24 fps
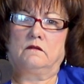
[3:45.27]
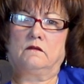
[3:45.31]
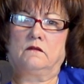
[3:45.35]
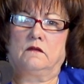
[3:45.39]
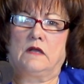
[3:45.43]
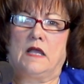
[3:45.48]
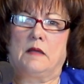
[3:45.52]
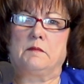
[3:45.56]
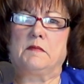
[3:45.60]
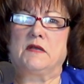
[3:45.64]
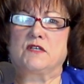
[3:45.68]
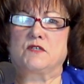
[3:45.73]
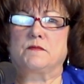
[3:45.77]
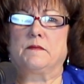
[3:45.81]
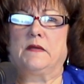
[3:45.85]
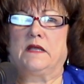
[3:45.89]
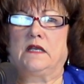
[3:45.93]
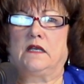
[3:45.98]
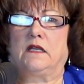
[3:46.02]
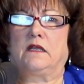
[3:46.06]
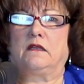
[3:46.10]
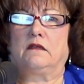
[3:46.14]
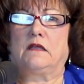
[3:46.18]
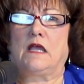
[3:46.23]
How much
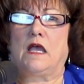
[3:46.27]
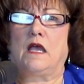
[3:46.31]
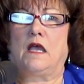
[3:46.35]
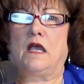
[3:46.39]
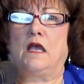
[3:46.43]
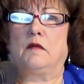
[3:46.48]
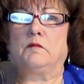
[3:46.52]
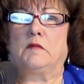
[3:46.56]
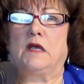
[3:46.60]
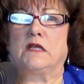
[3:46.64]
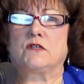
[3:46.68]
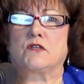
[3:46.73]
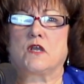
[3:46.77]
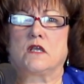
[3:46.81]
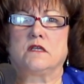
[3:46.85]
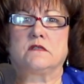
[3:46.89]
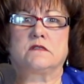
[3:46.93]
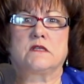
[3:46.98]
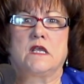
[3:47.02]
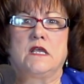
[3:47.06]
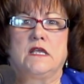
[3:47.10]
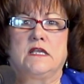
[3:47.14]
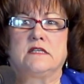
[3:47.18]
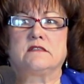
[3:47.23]
money? How much?
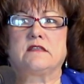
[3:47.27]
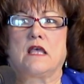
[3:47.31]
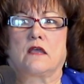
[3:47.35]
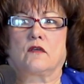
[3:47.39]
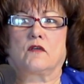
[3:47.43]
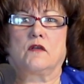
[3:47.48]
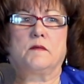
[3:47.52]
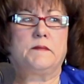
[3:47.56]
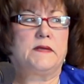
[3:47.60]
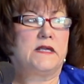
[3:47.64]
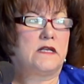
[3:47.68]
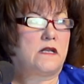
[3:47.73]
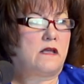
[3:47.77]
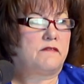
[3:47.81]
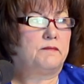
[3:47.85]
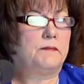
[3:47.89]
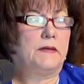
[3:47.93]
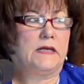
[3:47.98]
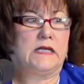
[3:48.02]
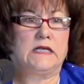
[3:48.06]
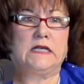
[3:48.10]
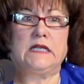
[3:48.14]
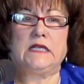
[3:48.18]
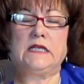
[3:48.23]
Is that going to be enough
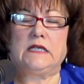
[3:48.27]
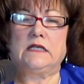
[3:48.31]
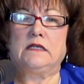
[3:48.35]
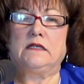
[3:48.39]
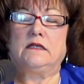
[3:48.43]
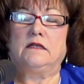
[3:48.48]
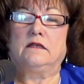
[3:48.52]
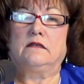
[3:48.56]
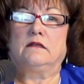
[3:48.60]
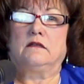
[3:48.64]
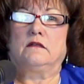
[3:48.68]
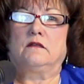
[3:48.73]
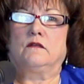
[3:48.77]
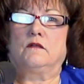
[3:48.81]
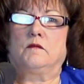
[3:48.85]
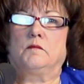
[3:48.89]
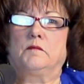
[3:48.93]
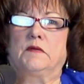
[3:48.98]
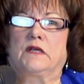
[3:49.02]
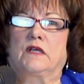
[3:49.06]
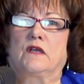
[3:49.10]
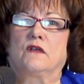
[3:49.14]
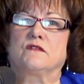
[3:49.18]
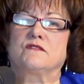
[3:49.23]
money?
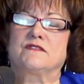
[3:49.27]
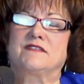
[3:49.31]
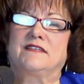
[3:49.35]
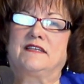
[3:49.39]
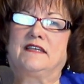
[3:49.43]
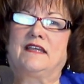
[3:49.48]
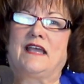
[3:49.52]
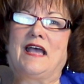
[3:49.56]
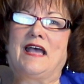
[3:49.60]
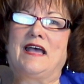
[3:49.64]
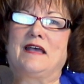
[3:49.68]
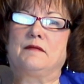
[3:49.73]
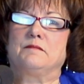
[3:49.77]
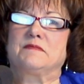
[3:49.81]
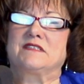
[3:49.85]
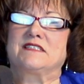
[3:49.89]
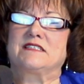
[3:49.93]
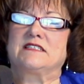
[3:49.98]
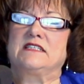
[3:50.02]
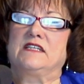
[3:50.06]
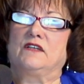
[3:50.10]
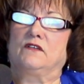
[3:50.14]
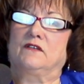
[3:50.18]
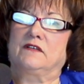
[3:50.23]
Because, see, I'm
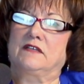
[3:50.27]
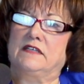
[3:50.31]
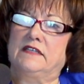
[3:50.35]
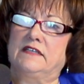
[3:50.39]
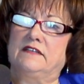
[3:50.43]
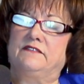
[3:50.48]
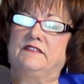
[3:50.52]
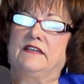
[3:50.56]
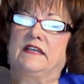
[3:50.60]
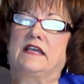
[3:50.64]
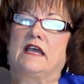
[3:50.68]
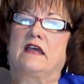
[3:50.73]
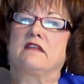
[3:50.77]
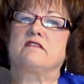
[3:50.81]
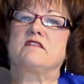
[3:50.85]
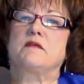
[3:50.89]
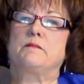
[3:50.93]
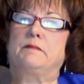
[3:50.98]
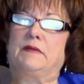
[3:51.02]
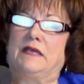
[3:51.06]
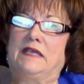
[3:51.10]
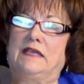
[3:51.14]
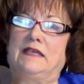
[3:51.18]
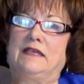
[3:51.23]
still living out of the
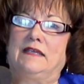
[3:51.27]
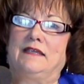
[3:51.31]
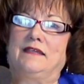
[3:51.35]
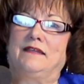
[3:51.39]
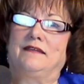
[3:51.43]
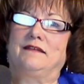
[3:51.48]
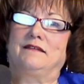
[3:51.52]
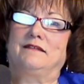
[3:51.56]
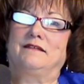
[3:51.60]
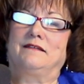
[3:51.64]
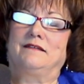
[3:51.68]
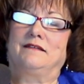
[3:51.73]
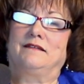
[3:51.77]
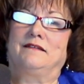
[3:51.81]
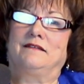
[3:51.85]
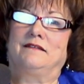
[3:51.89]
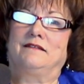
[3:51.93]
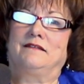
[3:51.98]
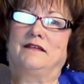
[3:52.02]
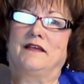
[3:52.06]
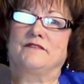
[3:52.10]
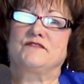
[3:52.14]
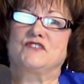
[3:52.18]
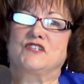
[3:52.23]
pain
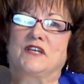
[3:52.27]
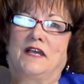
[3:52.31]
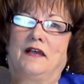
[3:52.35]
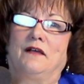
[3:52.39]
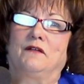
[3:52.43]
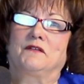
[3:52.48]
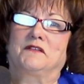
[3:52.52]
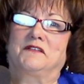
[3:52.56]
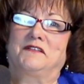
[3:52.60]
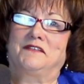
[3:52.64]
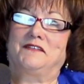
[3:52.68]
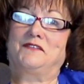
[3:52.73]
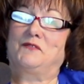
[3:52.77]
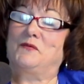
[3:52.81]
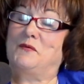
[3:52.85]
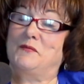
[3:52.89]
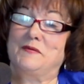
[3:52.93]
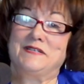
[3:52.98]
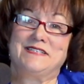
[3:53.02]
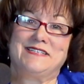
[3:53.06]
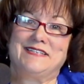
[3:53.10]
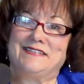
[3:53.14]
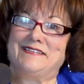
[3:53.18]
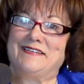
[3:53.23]
of childhood when
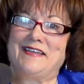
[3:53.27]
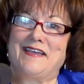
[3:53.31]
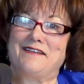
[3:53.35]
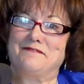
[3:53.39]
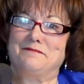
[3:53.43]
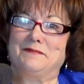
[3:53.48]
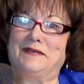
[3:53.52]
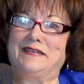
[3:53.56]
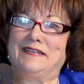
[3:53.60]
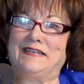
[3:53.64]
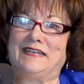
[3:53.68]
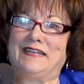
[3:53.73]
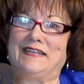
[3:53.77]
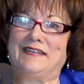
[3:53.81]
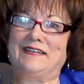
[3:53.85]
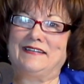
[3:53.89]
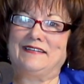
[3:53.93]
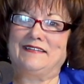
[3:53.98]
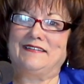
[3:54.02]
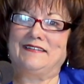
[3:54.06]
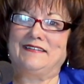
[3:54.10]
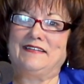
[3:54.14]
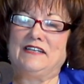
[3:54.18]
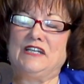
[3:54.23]
we didn't have money.
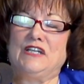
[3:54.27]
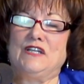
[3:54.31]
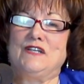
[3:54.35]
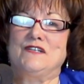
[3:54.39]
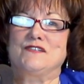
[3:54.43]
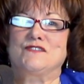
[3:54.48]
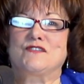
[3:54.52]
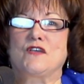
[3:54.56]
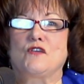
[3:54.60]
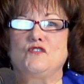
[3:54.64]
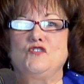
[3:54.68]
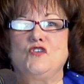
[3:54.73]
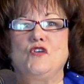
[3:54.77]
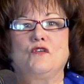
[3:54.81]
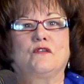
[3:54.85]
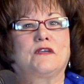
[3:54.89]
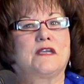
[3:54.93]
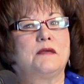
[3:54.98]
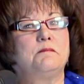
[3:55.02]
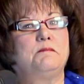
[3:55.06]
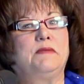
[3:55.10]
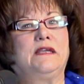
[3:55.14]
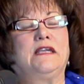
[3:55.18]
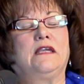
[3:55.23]
So you
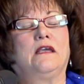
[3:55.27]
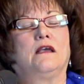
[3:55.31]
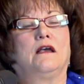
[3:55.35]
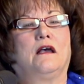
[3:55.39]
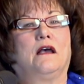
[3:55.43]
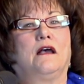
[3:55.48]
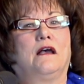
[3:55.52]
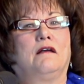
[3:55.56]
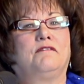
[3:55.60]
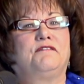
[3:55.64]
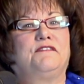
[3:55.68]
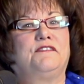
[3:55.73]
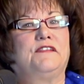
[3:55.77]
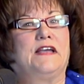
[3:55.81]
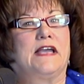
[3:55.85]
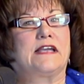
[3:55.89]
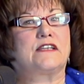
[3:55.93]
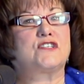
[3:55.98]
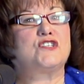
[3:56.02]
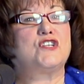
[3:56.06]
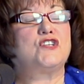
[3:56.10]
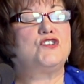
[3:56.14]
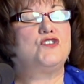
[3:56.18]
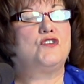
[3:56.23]
can be
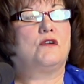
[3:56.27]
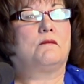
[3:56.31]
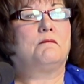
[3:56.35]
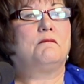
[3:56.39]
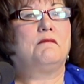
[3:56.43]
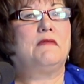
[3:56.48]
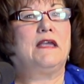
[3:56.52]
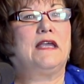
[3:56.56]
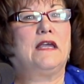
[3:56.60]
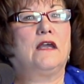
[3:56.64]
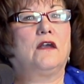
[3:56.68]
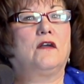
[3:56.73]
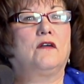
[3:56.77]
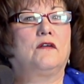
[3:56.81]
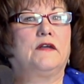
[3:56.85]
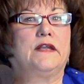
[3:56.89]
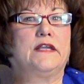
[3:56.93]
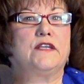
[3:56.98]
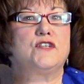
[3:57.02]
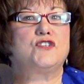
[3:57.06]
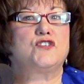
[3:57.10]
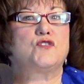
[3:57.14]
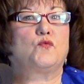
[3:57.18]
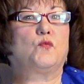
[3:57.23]
affecting your
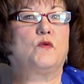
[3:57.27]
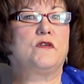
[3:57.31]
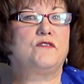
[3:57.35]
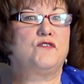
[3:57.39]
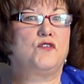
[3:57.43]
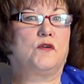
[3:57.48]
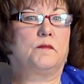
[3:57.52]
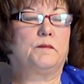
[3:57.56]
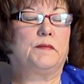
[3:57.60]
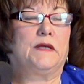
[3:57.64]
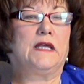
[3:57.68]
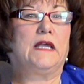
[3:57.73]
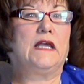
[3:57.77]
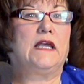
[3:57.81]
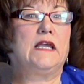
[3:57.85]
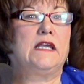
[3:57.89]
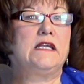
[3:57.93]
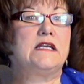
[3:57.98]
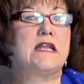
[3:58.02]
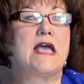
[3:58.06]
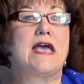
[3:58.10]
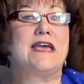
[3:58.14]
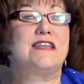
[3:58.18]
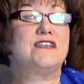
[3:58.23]
marriage with your
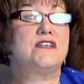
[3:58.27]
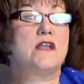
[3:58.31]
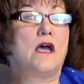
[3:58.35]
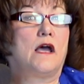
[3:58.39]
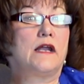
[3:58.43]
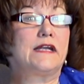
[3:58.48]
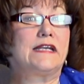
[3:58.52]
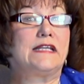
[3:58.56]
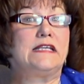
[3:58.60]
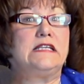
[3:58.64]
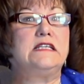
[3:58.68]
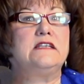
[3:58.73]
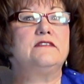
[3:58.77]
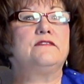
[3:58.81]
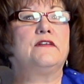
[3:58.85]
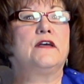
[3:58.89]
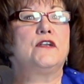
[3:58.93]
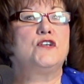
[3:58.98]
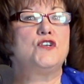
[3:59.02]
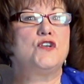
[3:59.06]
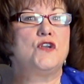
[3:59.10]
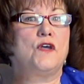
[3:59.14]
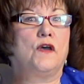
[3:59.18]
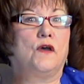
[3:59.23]
pain and not
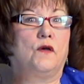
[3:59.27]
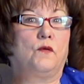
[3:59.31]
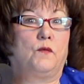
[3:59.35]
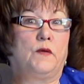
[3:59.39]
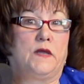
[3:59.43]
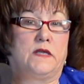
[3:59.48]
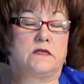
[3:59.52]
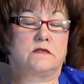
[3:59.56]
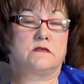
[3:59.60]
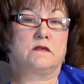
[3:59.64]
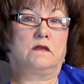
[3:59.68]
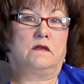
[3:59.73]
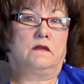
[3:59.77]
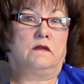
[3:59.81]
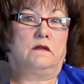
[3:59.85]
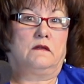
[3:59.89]
even know it